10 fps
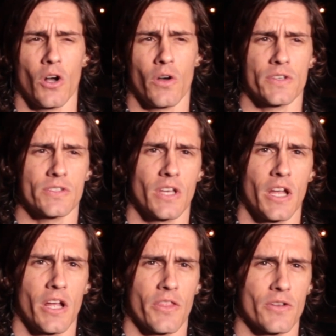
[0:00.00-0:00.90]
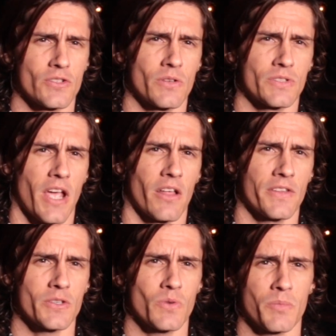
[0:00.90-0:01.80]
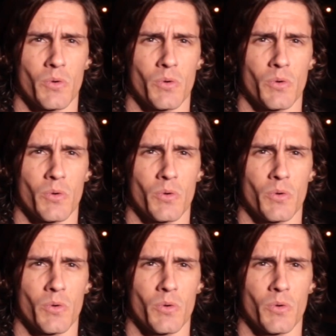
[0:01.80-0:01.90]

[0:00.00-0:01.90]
Oh, there's no tail in this one,